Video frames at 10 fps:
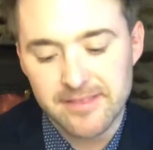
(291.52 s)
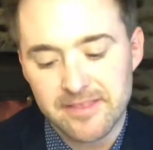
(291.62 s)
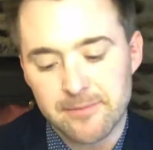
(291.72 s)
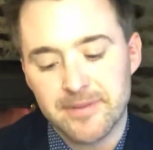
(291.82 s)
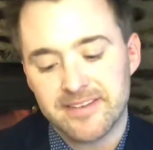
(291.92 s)

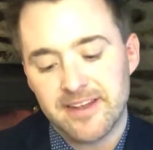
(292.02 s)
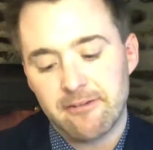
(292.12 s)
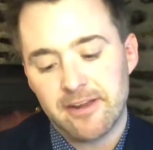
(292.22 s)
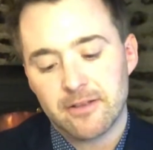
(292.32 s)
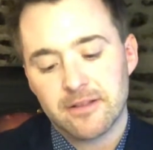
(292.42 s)
the
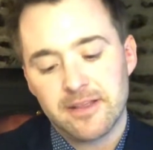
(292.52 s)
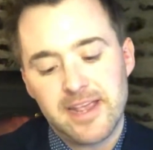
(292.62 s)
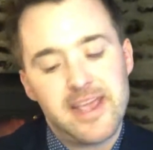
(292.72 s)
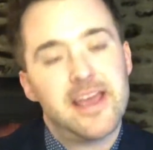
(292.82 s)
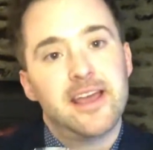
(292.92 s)
material
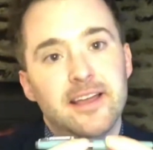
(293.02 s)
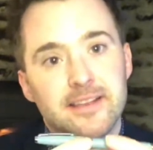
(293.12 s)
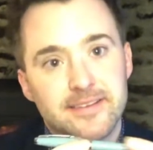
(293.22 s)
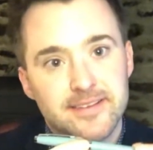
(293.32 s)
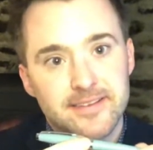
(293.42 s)
here
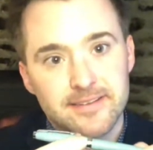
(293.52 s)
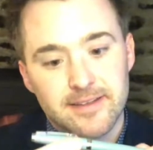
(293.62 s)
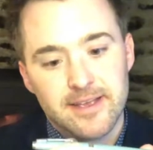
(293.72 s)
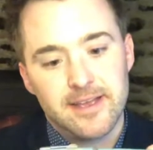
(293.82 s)
has